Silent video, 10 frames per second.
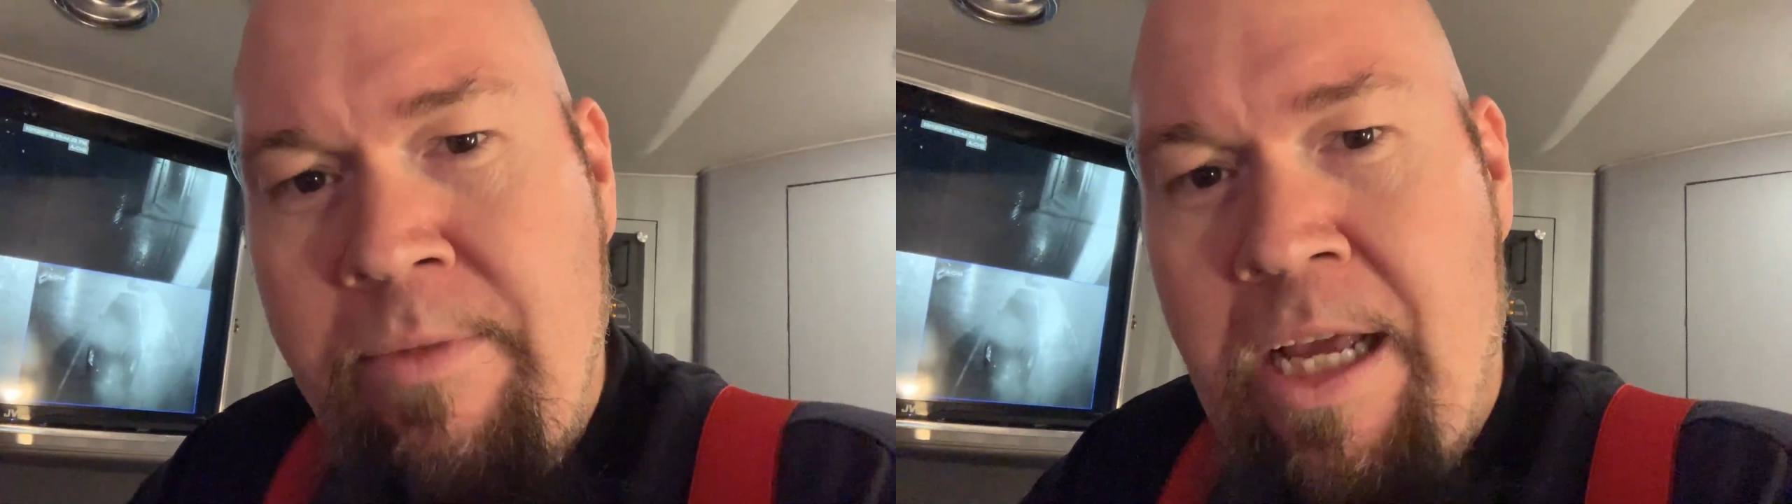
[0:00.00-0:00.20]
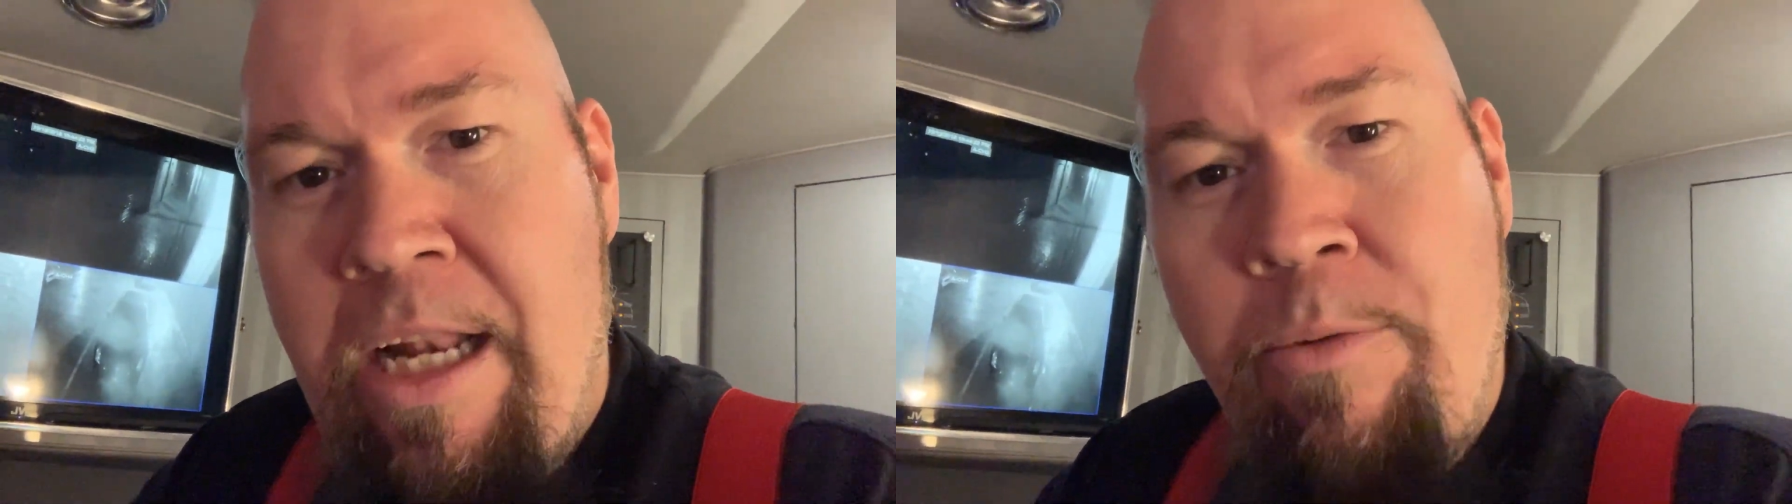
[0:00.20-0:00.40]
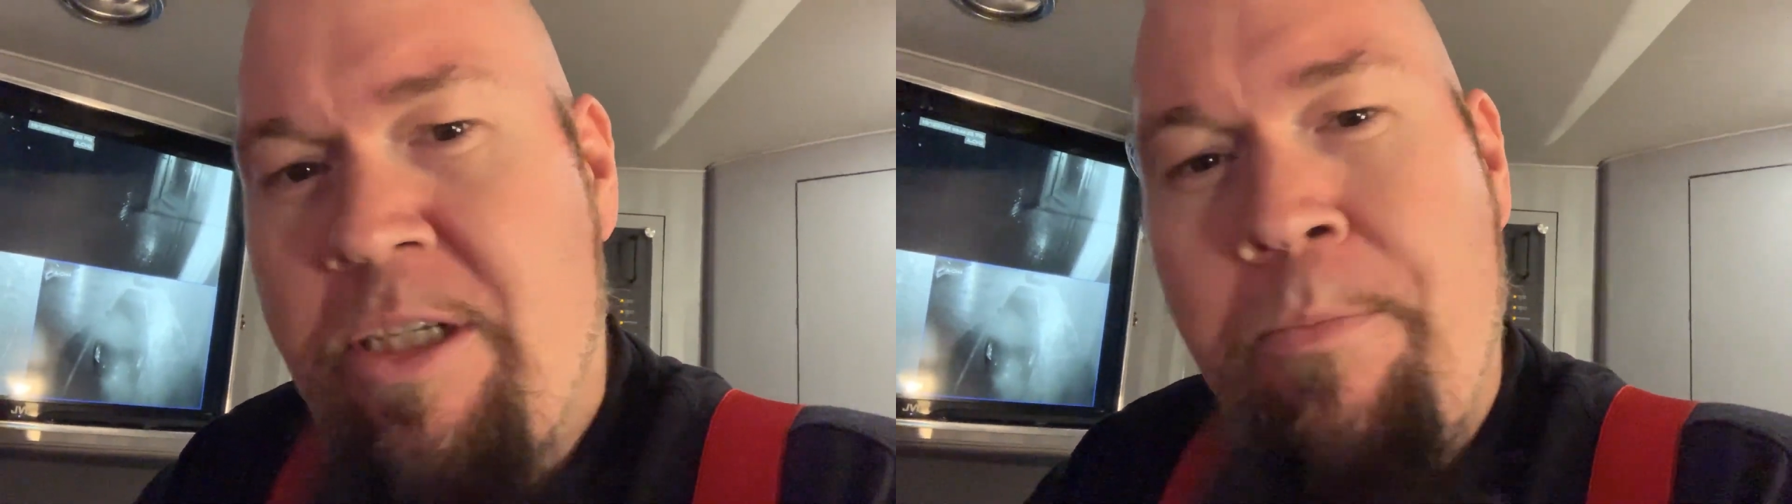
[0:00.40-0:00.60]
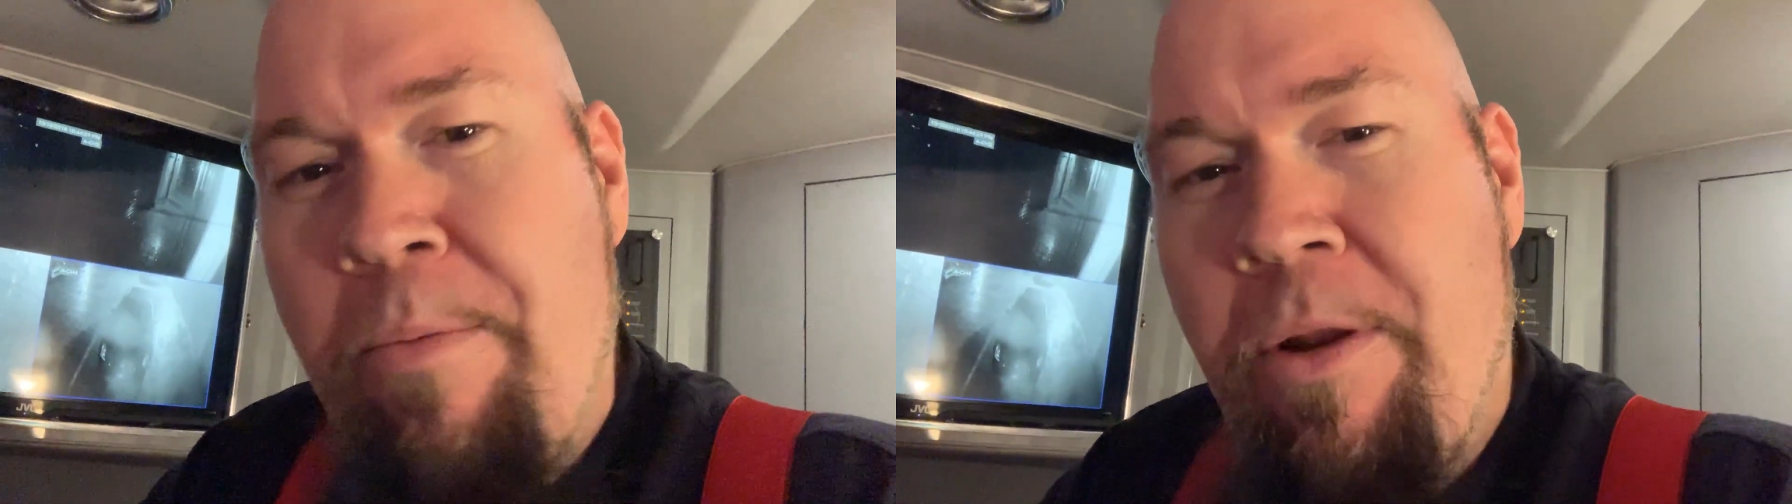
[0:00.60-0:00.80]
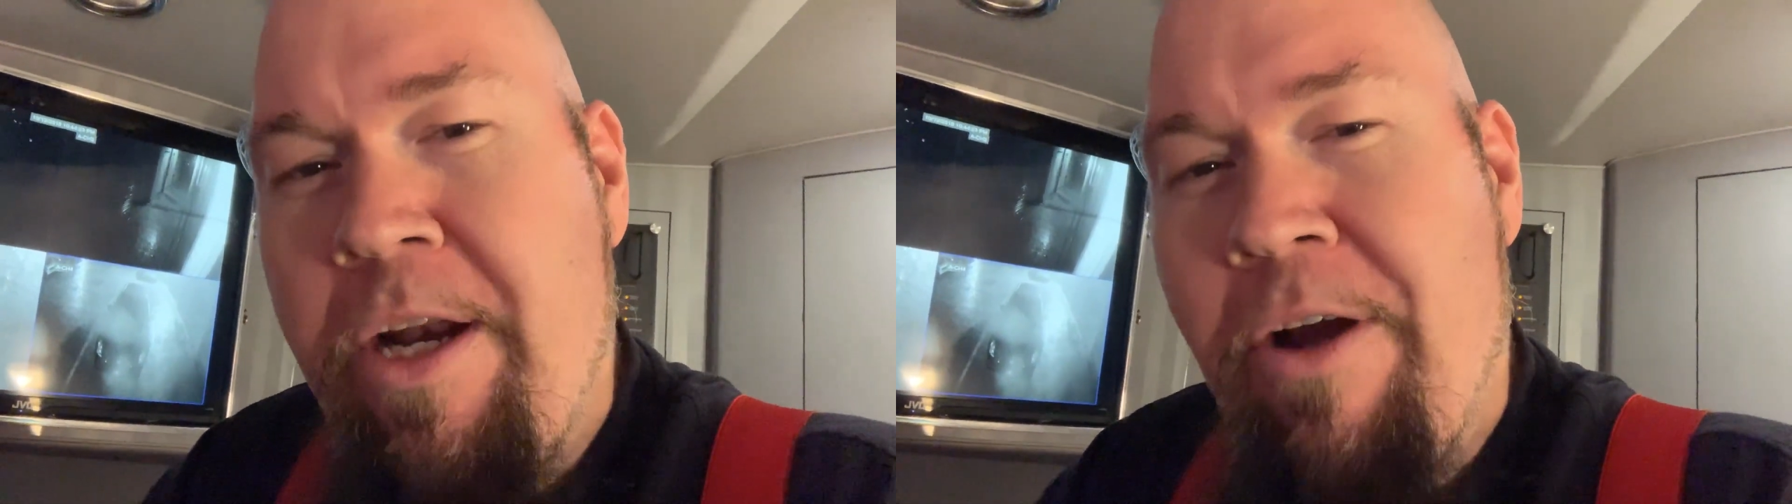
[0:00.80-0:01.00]
and there was some
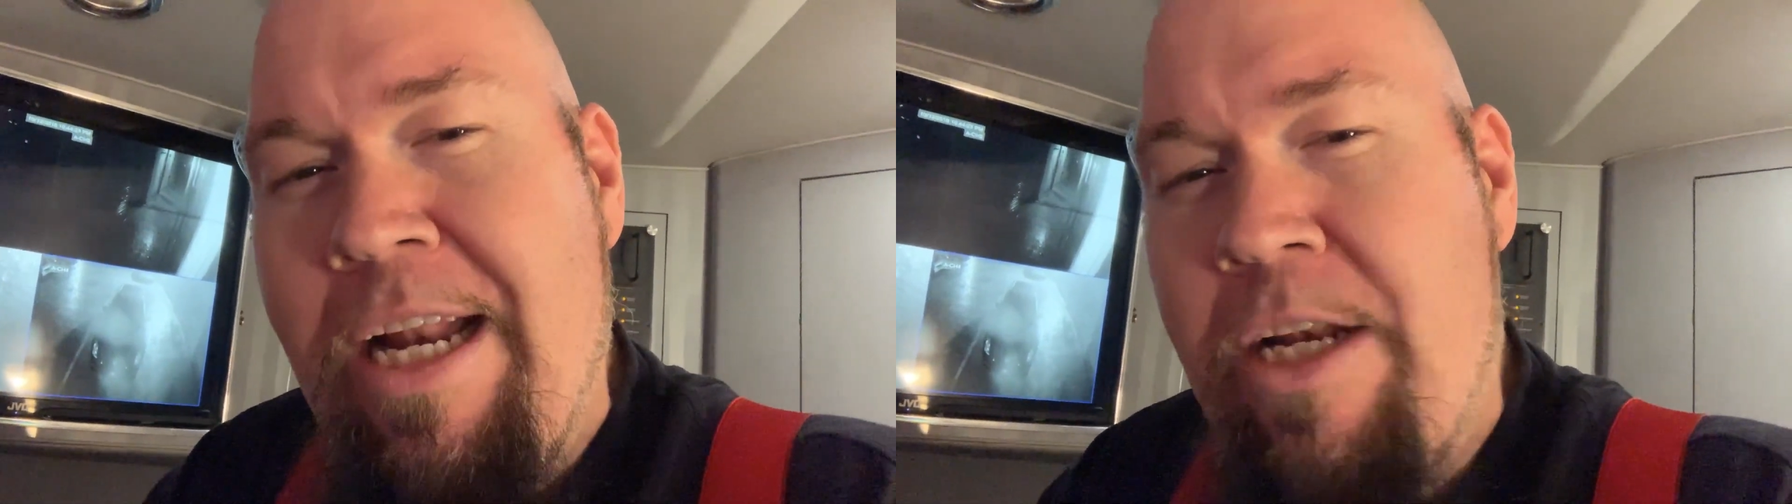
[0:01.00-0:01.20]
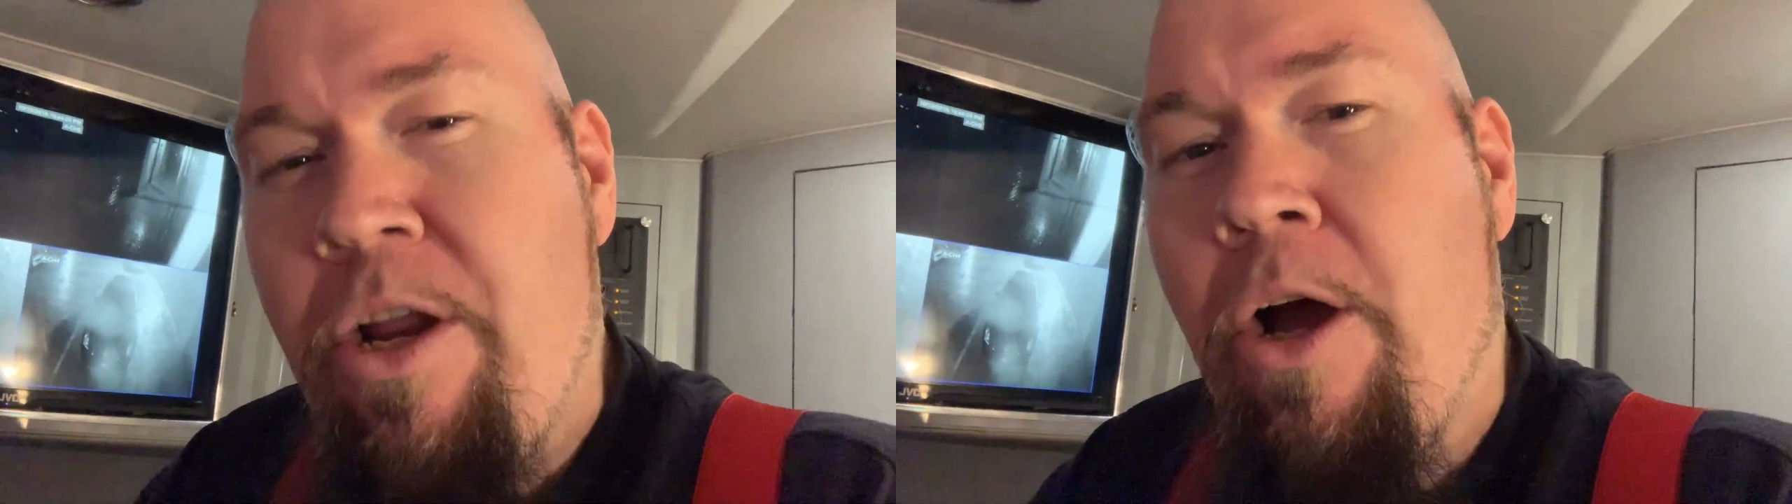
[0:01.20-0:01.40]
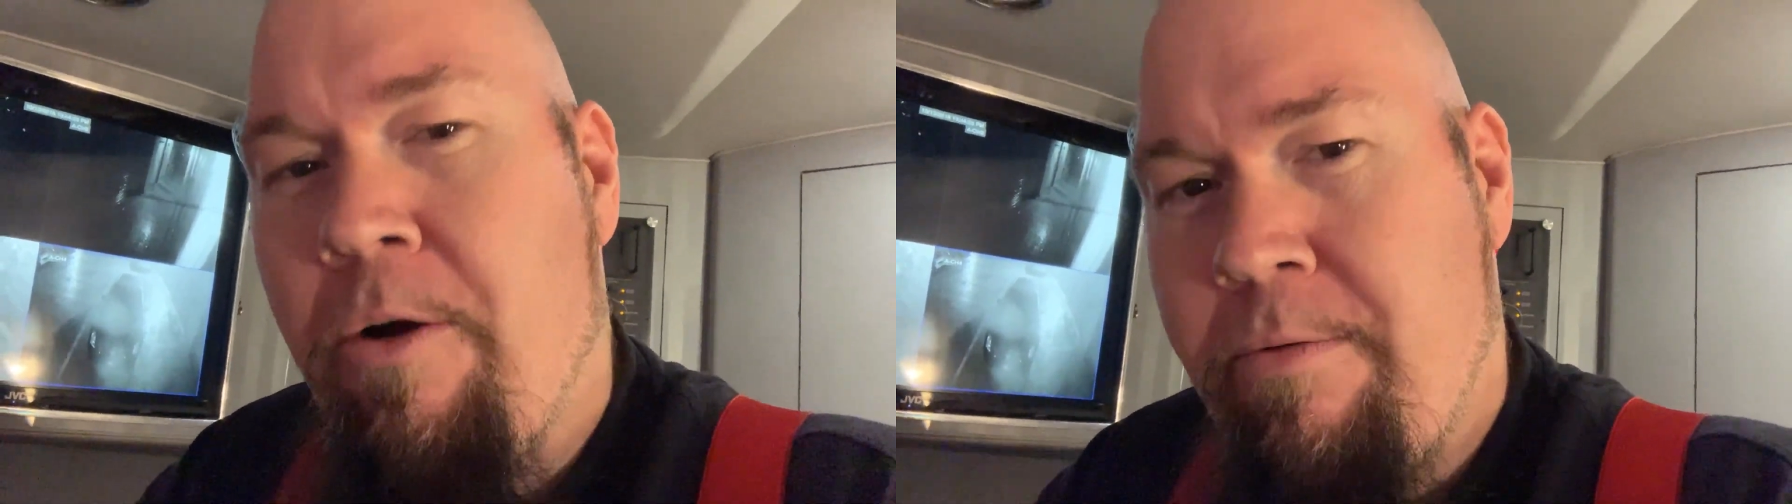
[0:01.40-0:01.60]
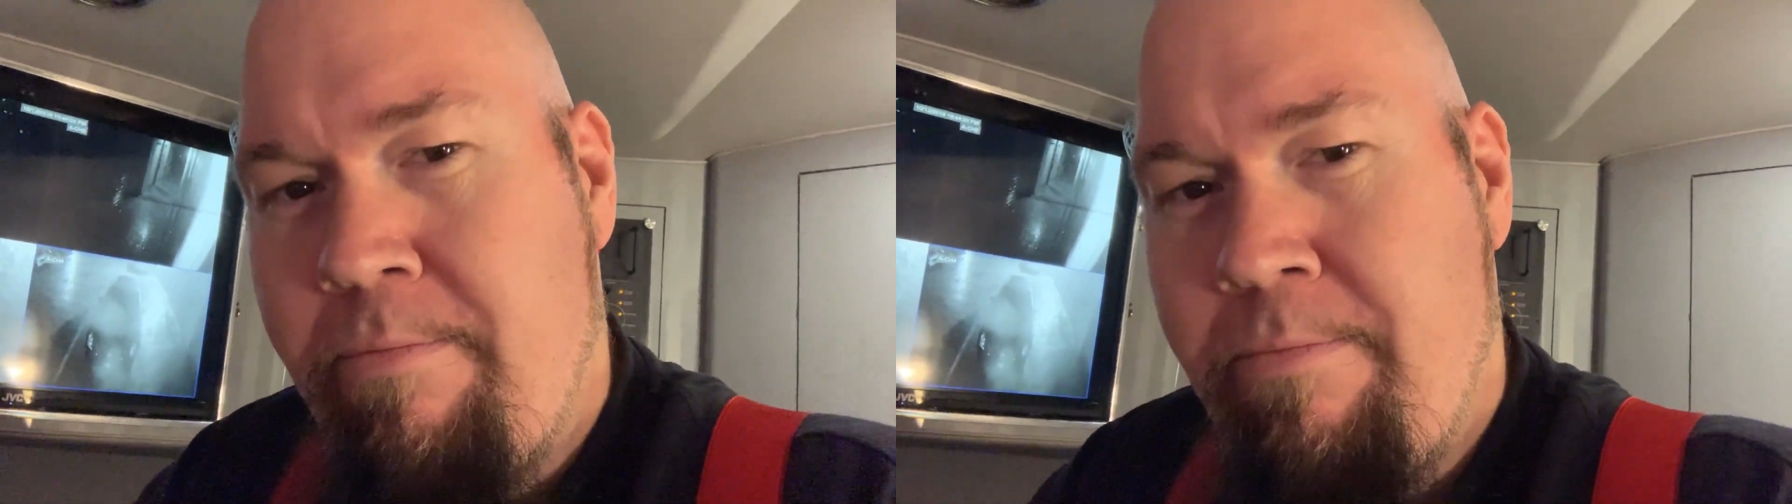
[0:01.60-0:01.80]
people on here I didn't know.